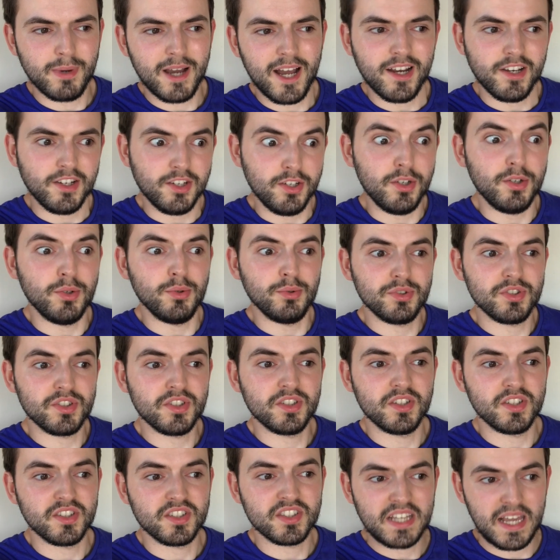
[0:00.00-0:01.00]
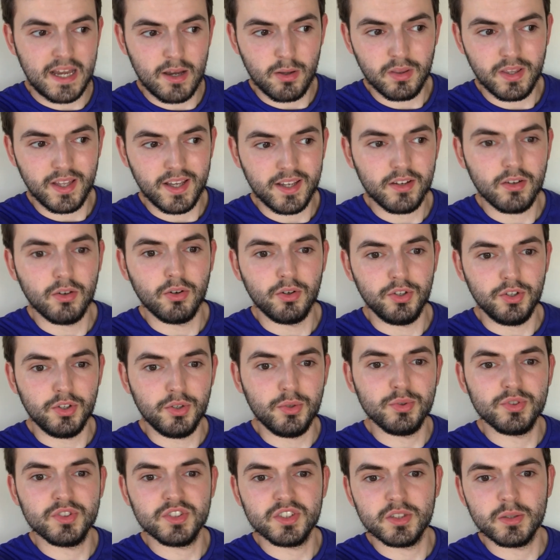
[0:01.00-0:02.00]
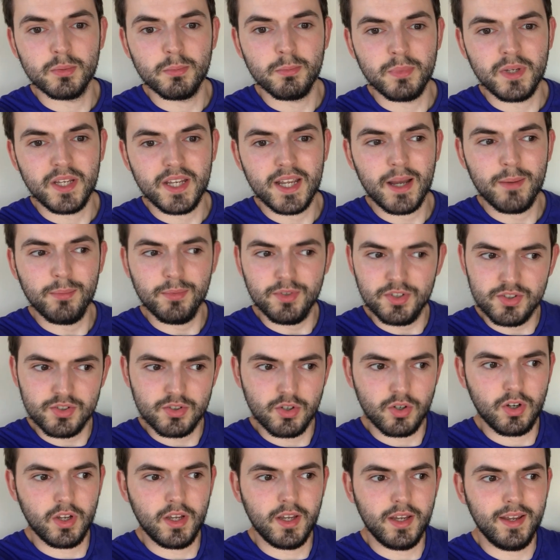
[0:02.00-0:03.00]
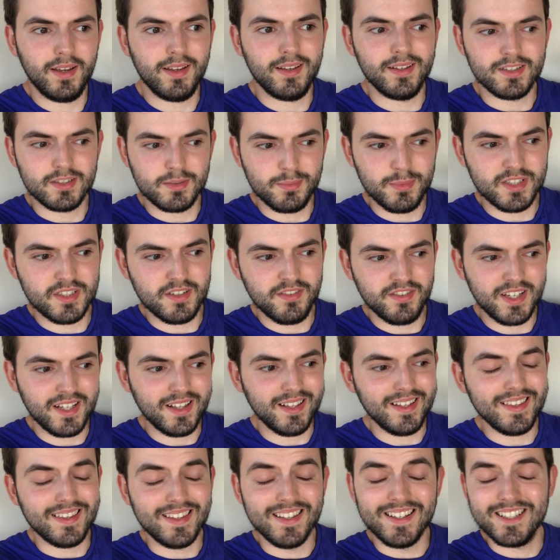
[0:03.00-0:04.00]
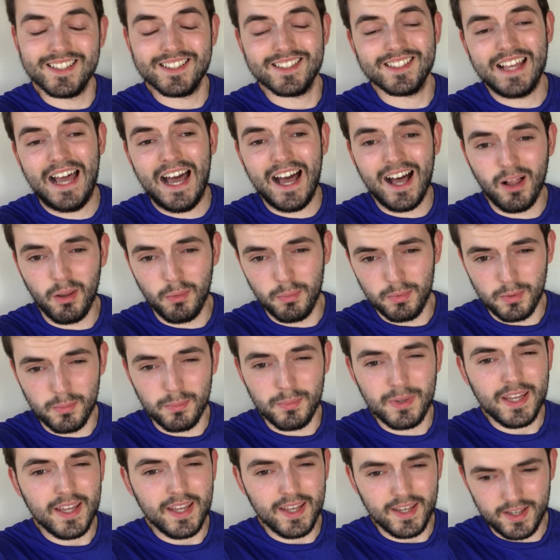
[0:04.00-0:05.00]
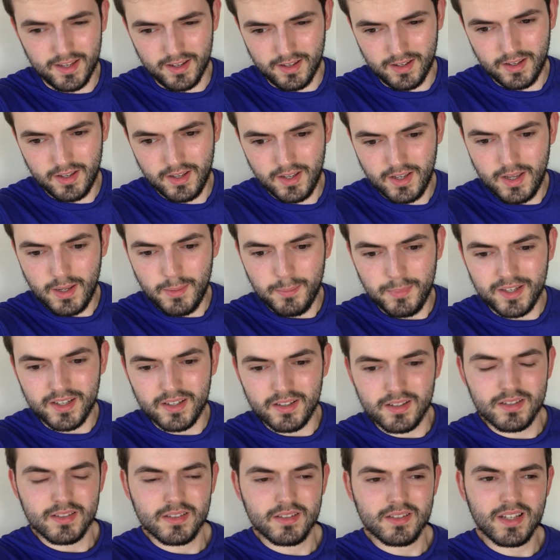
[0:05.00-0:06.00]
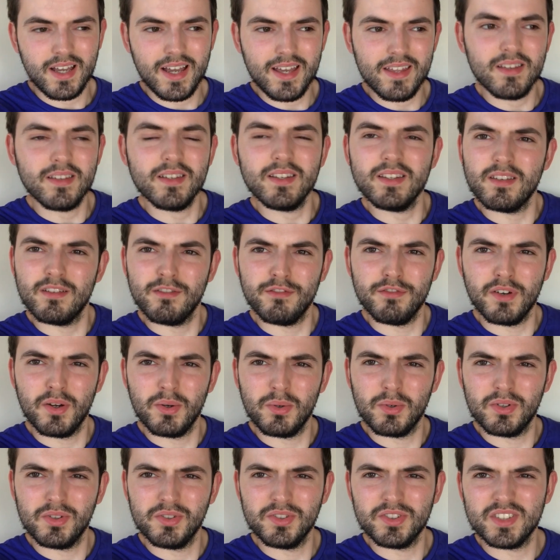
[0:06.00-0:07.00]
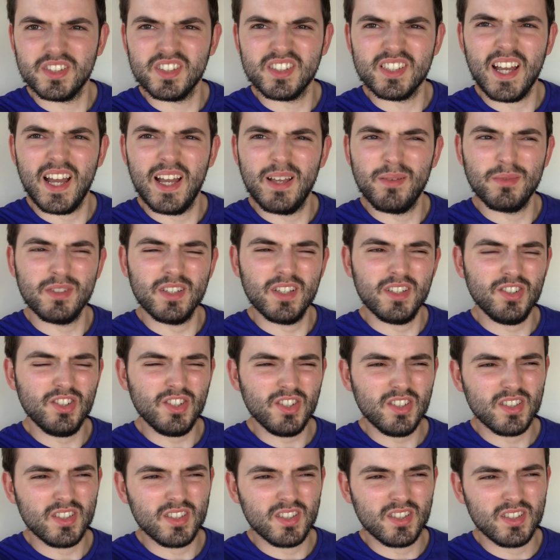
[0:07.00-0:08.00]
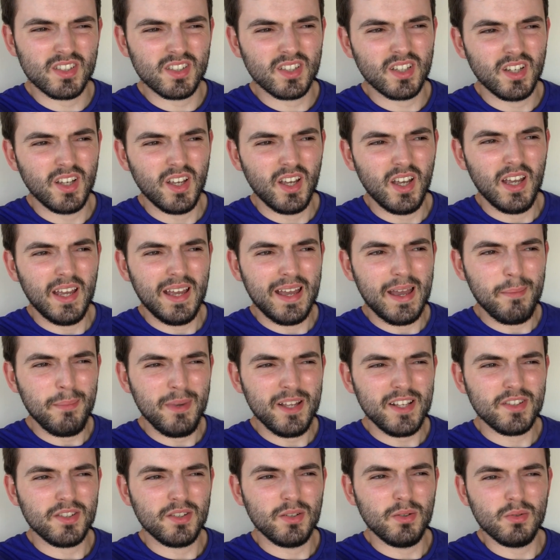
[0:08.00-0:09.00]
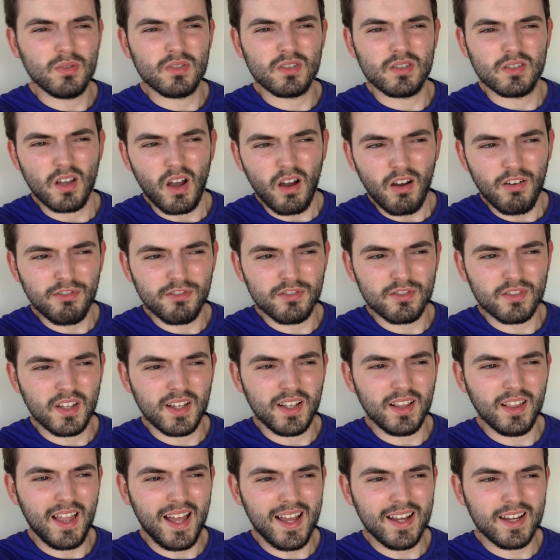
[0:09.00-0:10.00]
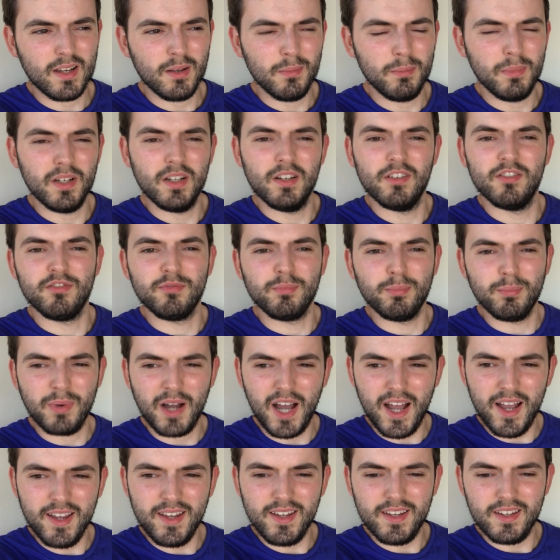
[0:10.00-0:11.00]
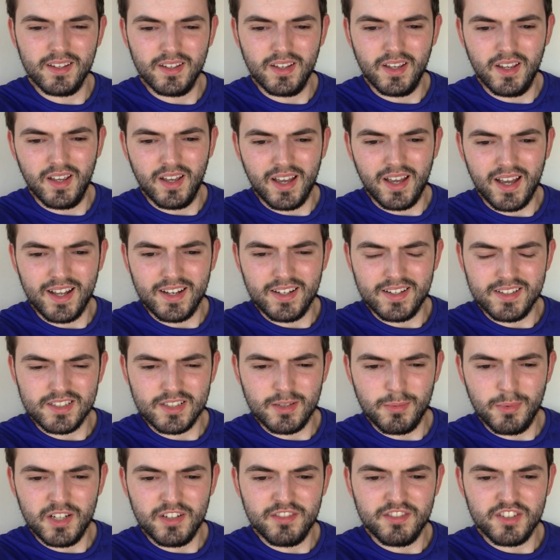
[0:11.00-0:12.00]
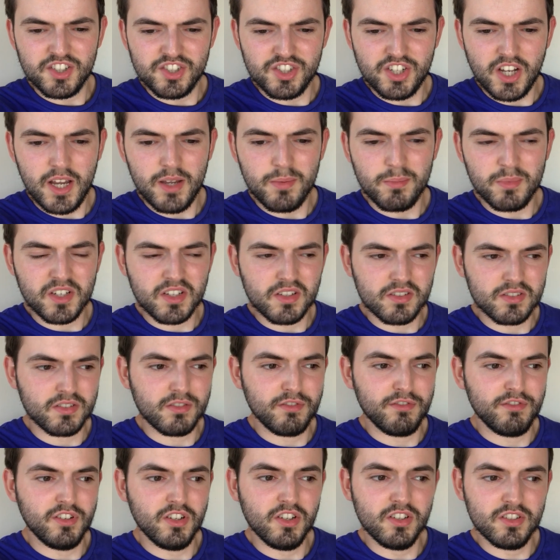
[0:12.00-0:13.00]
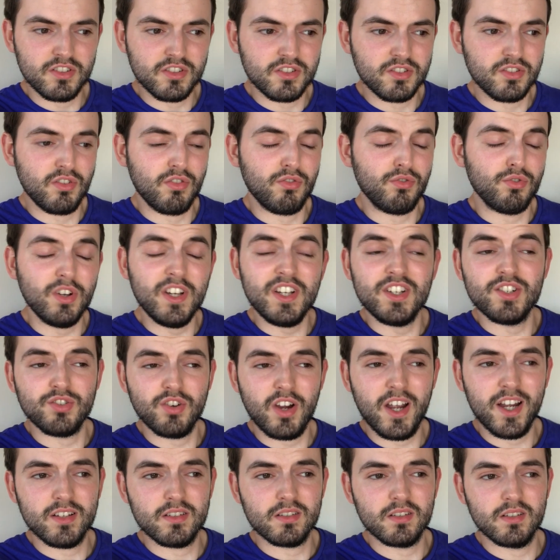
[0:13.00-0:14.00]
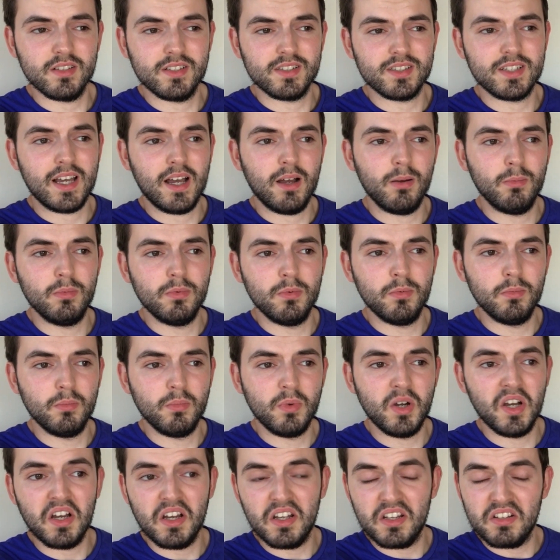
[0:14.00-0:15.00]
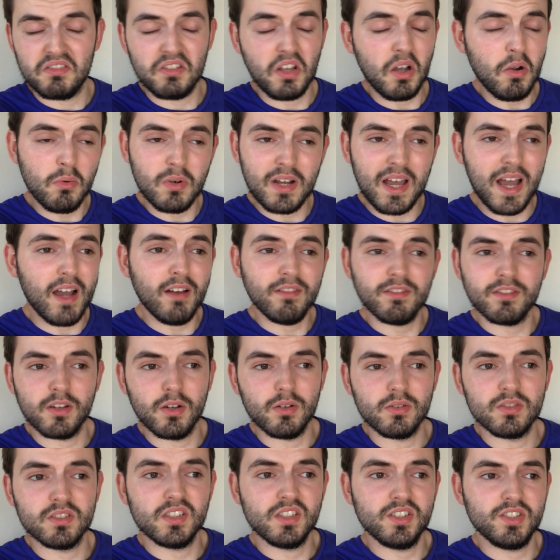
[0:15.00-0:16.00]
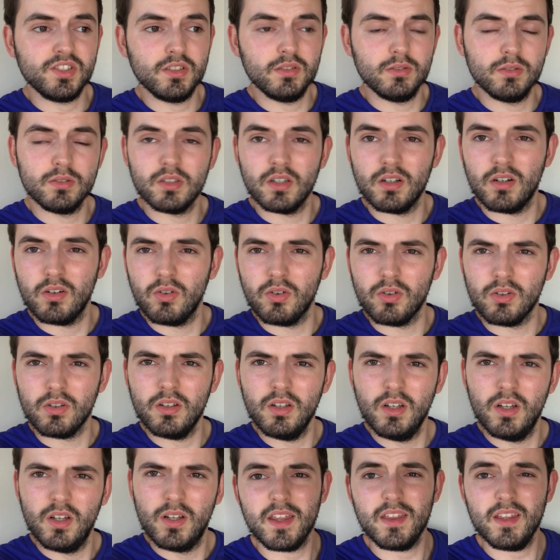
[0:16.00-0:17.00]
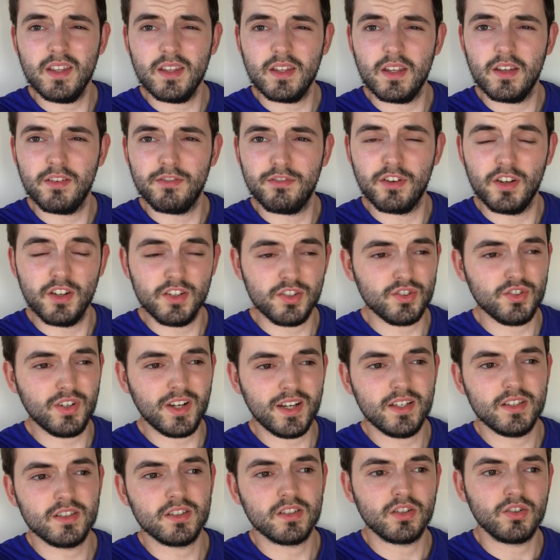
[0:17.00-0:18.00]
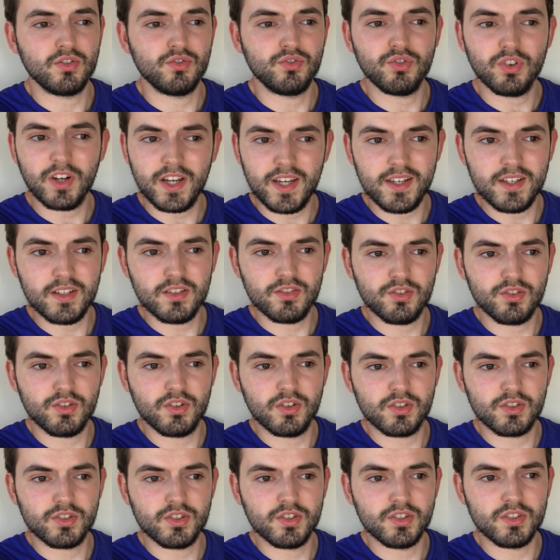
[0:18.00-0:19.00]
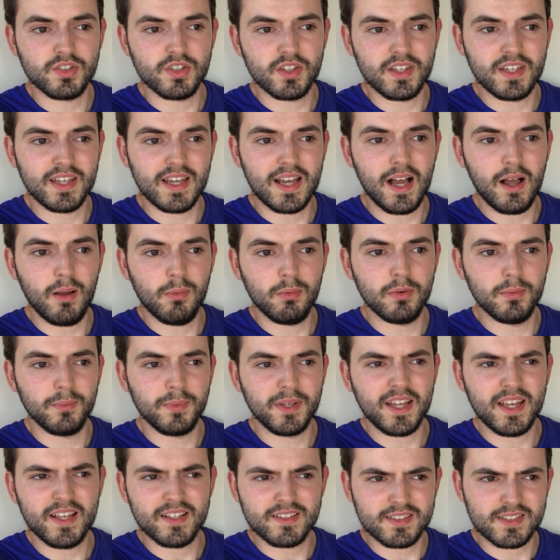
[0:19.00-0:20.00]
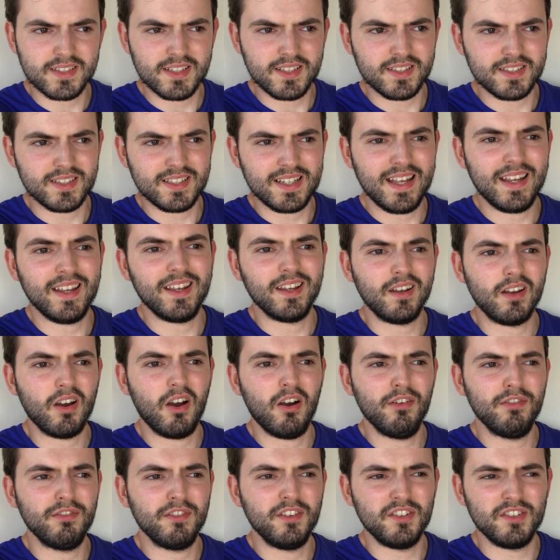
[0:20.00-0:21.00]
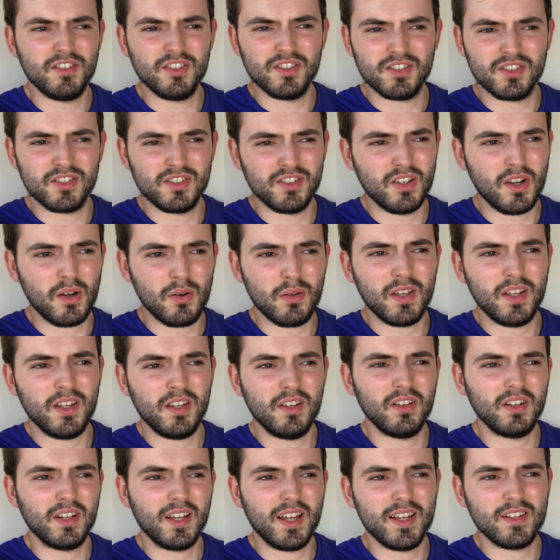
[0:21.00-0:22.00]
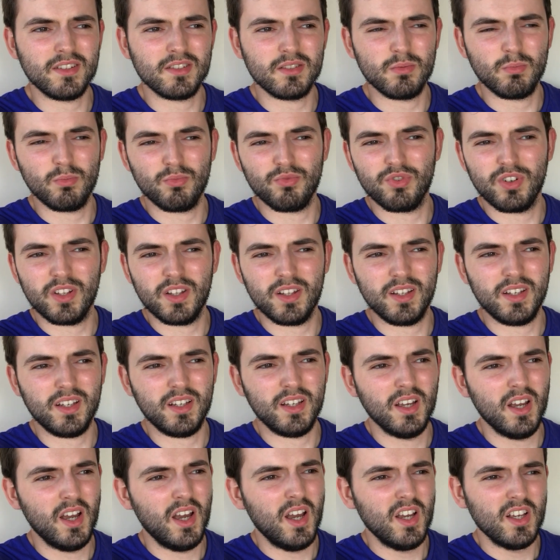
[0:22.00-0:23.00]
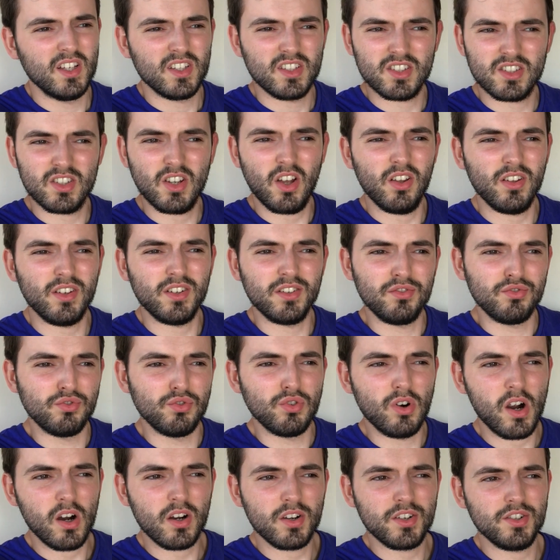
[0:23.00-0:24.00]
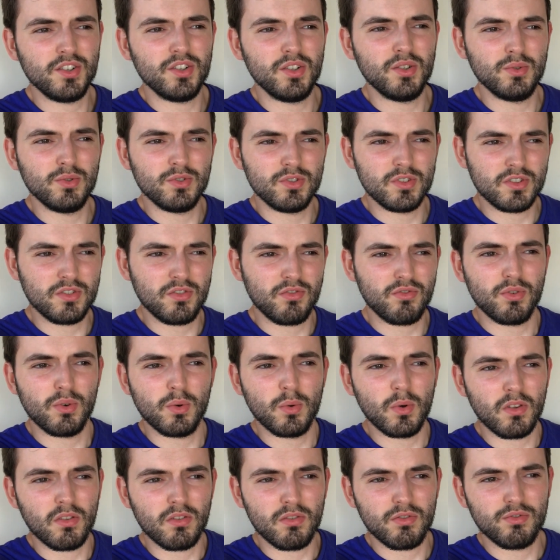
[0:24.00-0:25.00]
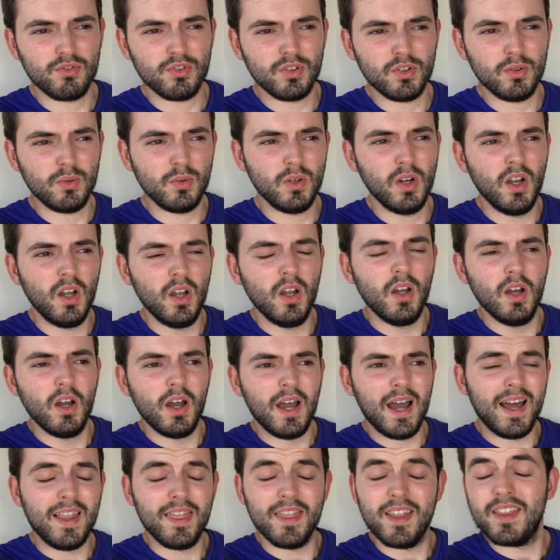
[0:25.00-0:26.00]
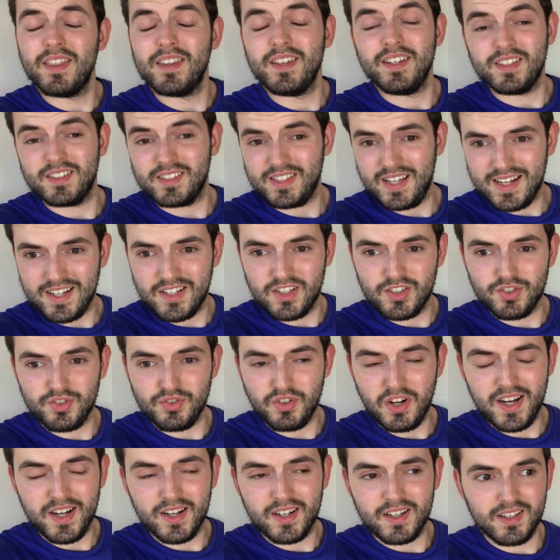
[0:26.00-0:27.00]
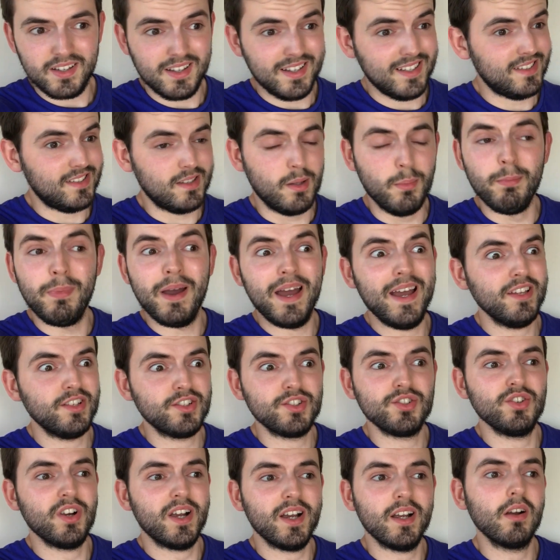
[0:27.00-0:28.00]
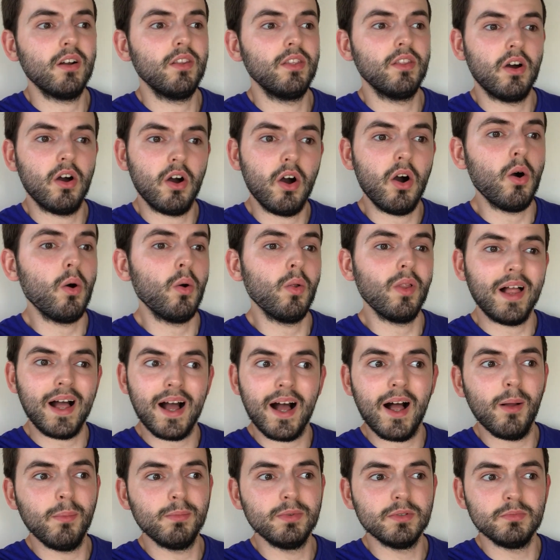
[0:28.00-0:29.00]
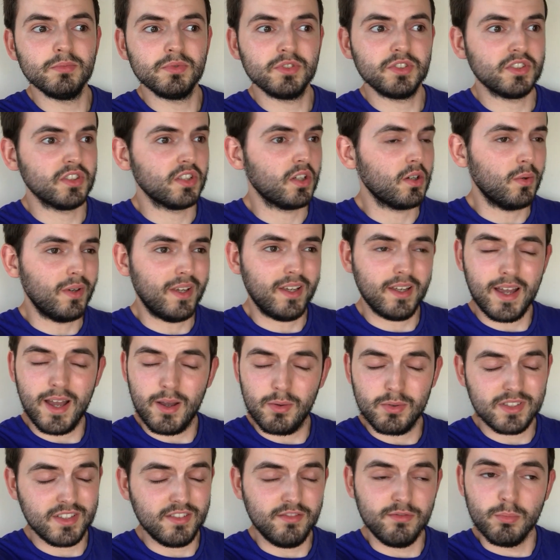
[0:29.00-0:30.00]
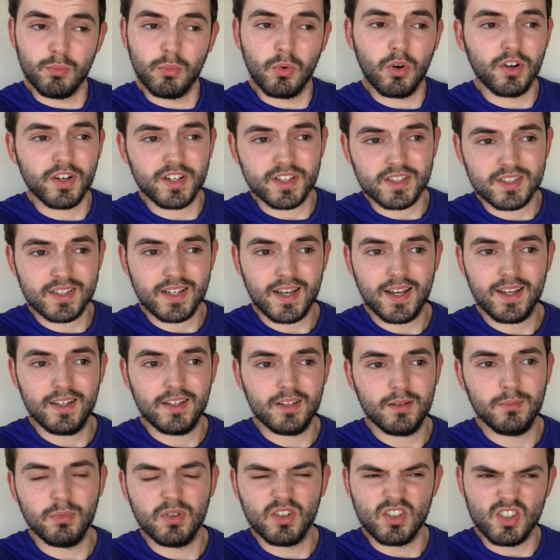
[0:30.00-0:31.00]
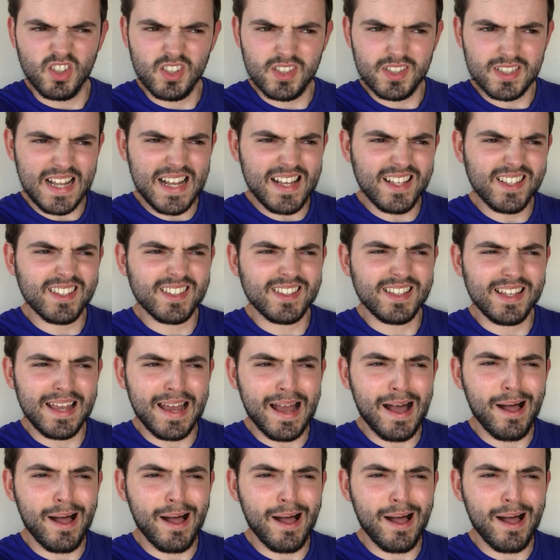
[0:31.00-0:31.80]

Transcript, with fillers: band used to sound like or used to be. I'm just talking specifically this album here because I think the vocals at times are just a bit too soft, they lack a bit of bite, and it's a bit of a shame because the first three tracks on this album uh, don't have those issues at all. I think the first track is a great introduction to the album, it gets things kicking off, you just know that you're going to get some really solid rock tunes through and through. And then the second track is the best track on the whole album, so it, I was even more excited. But just as the